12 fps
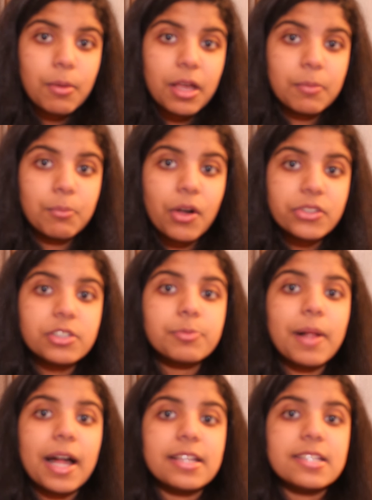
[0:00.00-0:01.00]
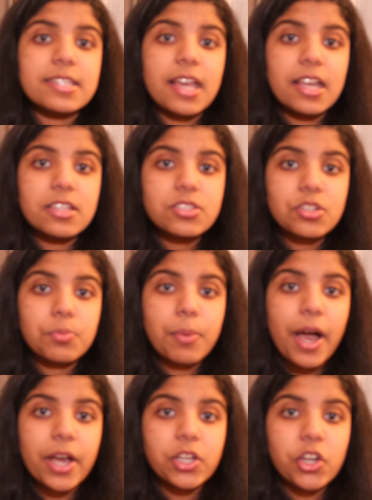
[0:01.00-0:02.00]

and multiply this answer by